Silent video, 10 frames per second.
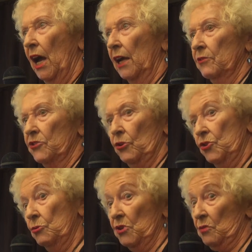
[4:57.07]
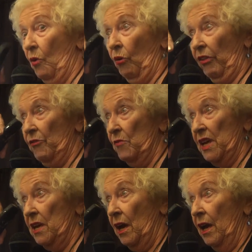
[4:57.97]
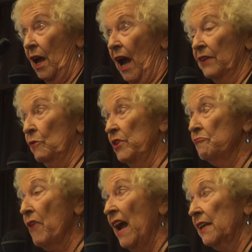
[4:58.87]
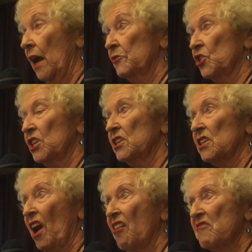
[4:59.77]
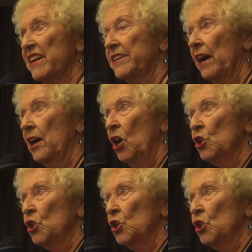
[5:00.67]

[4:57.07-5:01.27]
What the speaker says: And so she was smaller than me. And we ran, and she scurried.